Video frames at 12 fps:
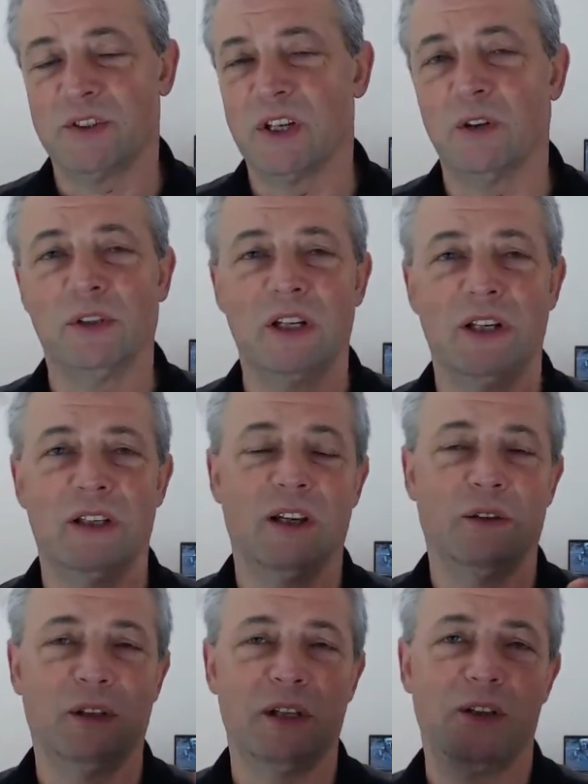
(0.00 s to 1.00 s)
They
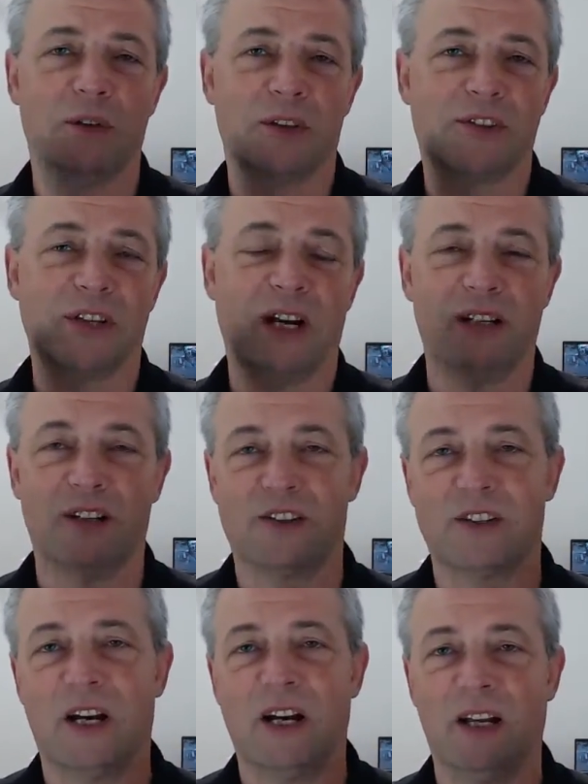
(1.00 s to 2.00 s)
only do a
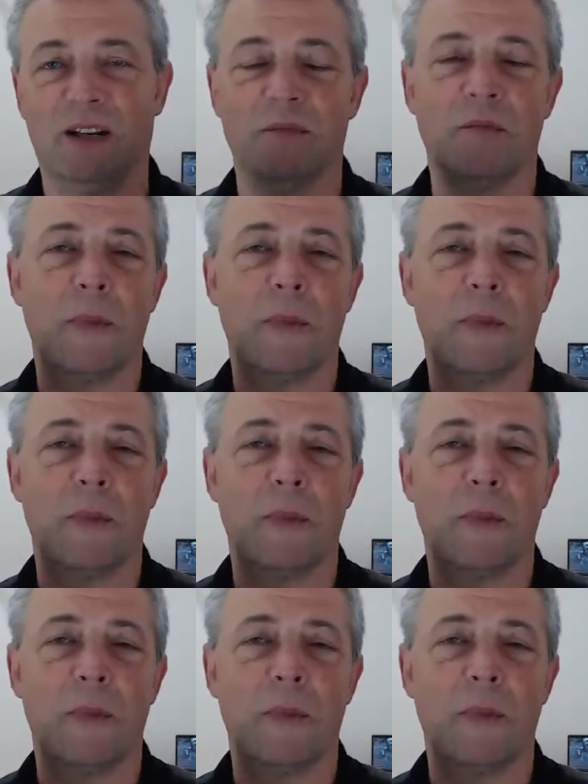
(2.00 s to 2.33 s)
side-to-side